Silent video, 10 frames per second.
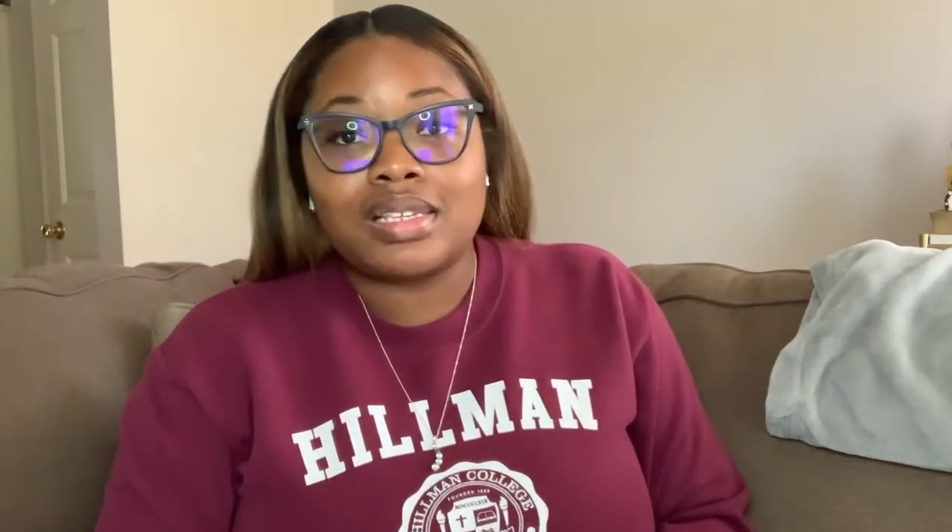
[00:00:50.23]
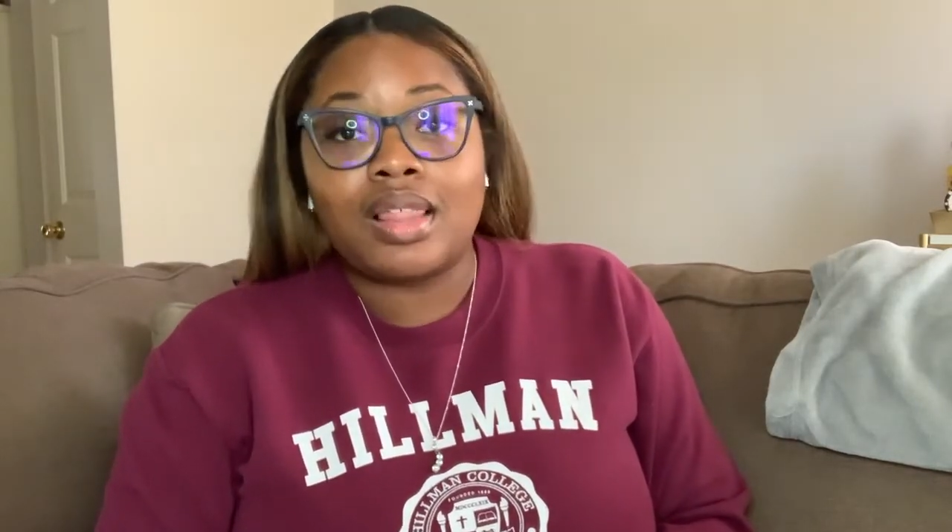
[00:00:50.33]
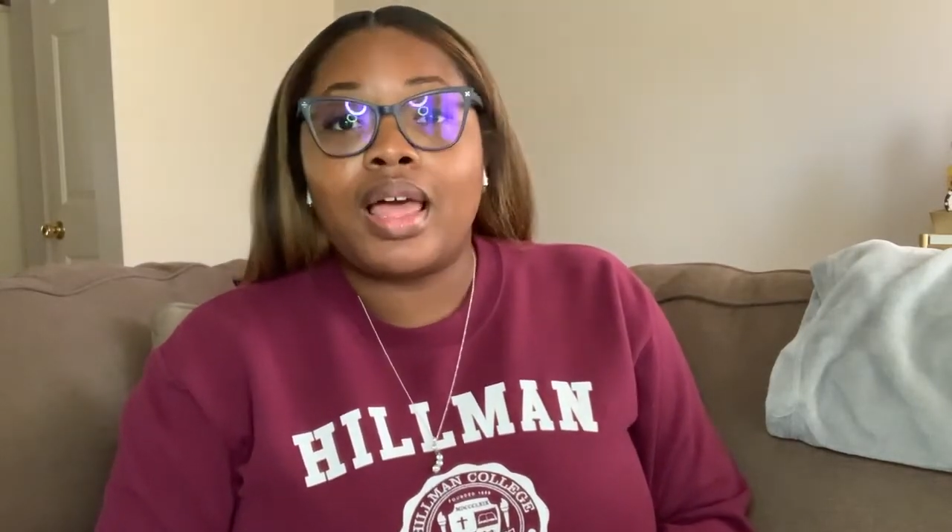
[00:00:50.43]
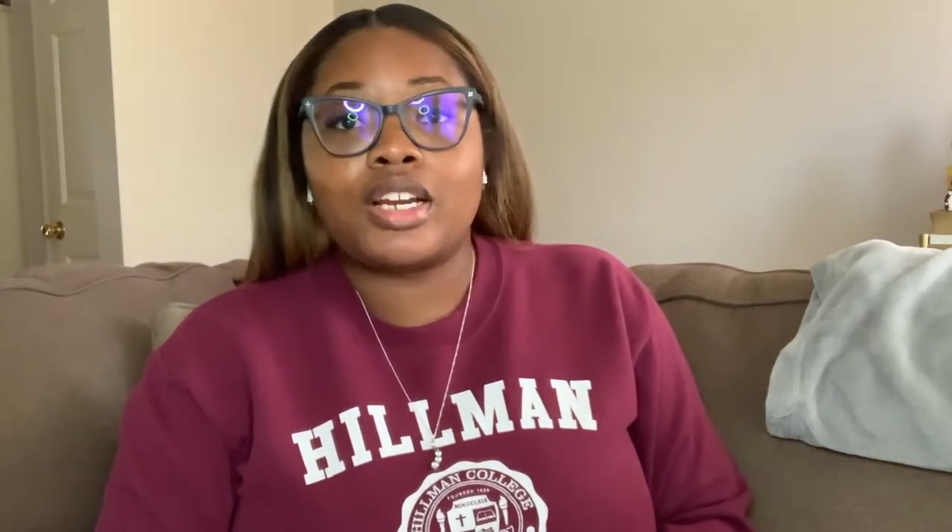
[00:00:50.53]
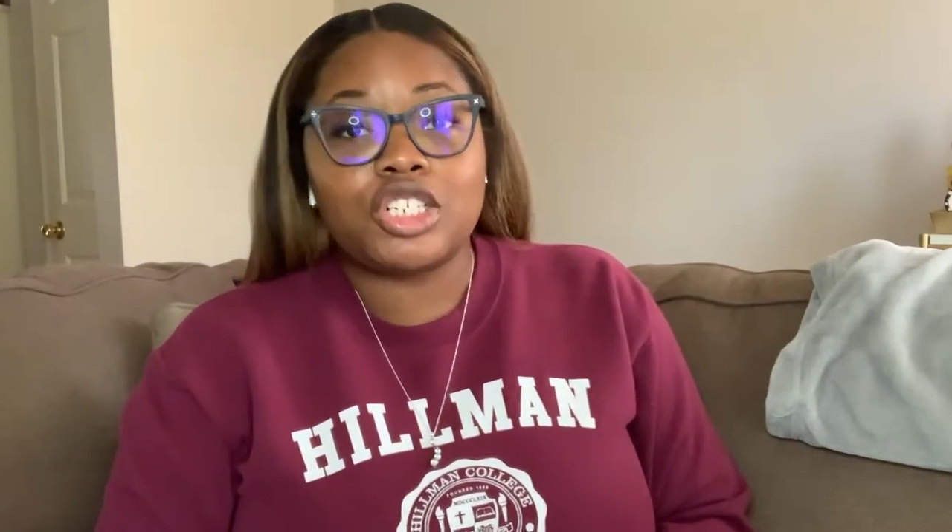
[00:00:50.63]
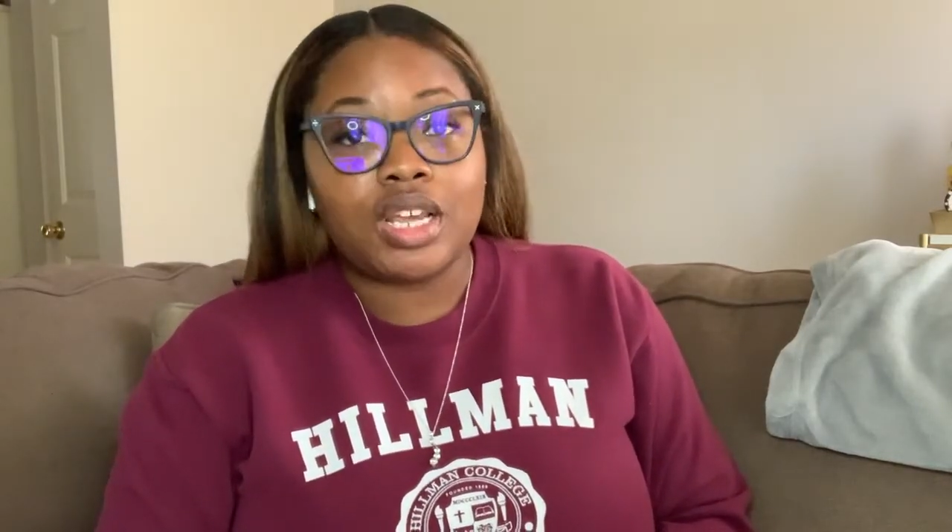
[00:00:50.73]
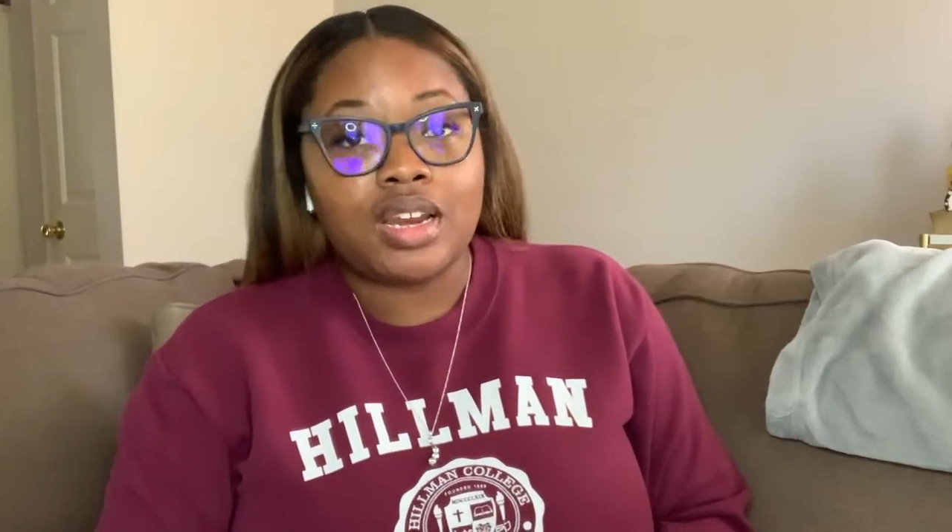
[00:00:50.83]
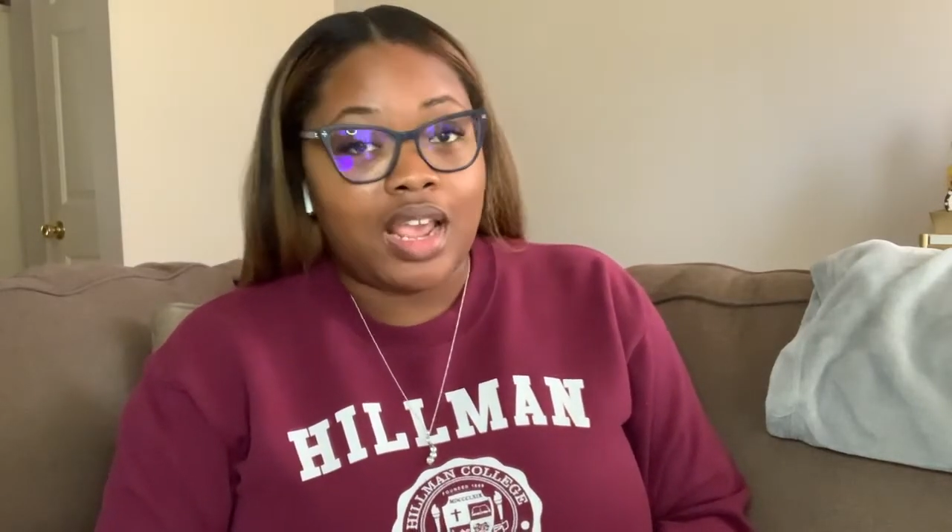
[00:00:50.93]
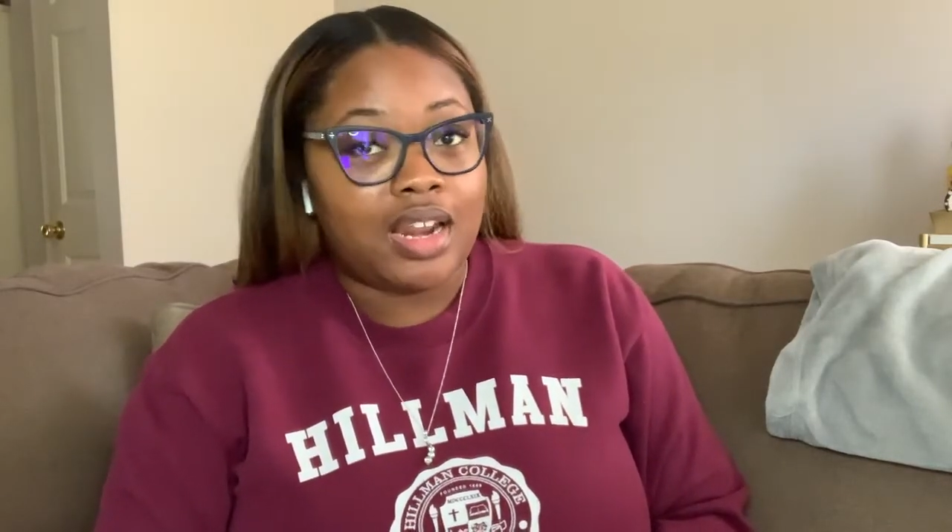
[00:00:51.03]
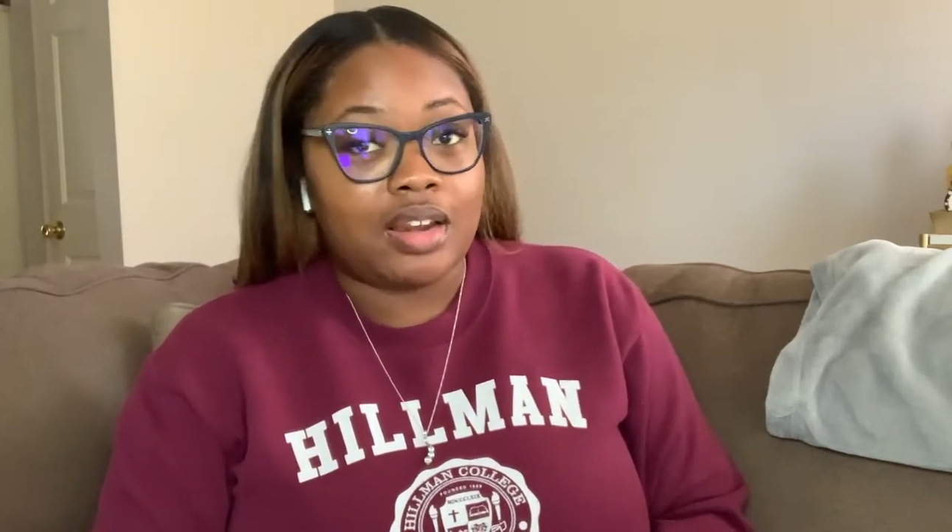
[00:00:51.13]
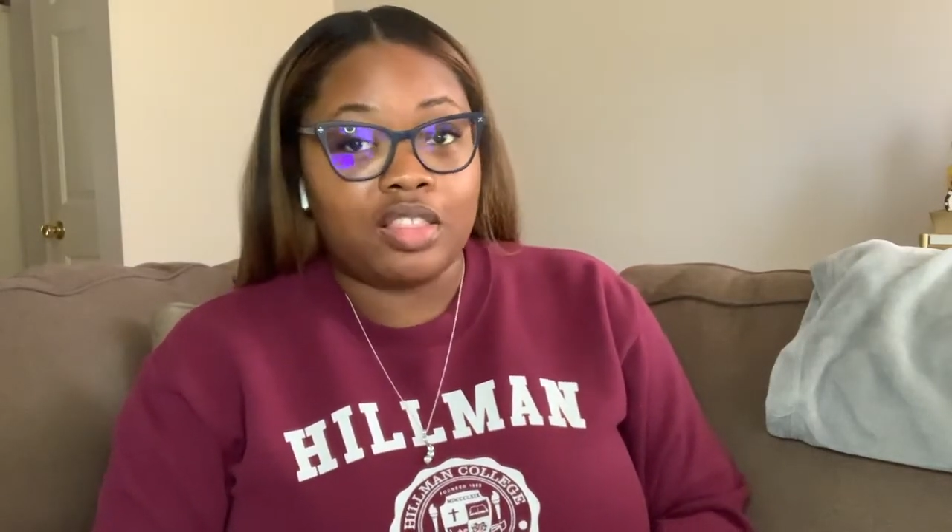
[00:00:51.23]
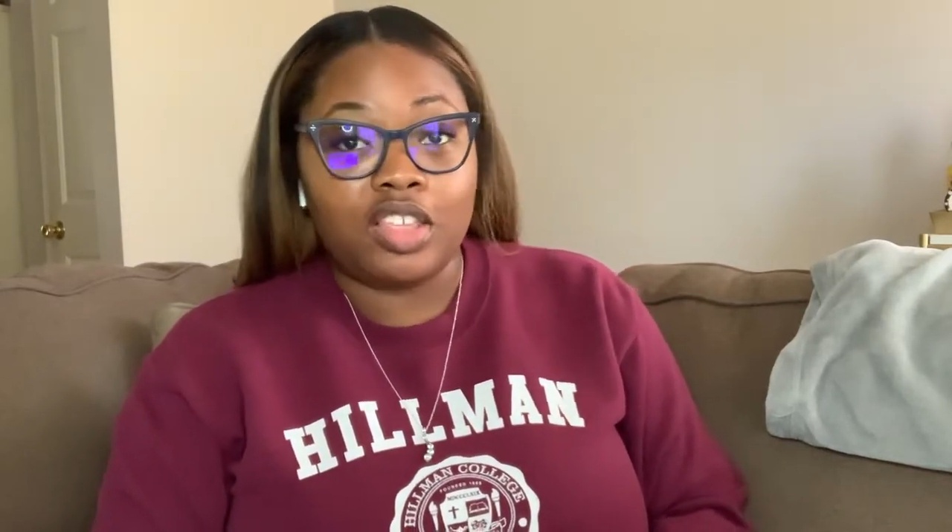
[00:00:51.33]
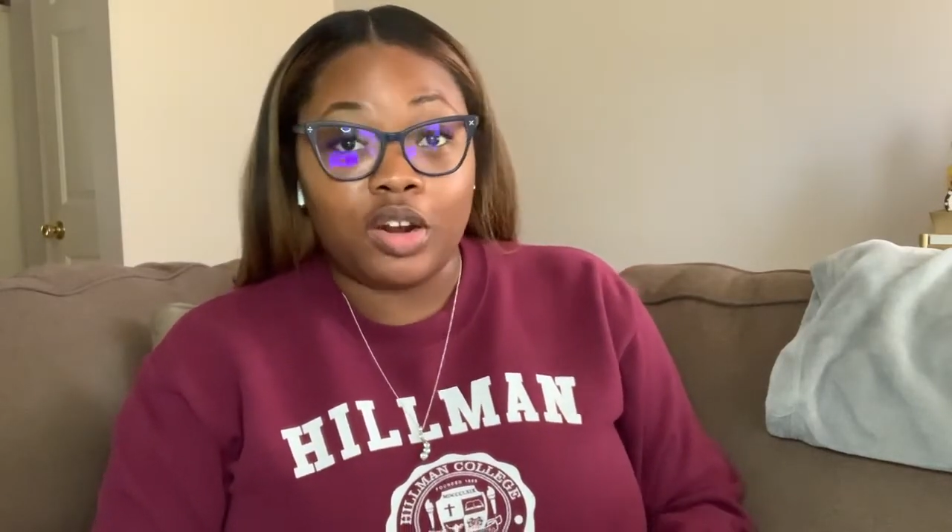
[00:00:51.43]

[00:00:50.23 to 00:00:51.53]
election and, you know,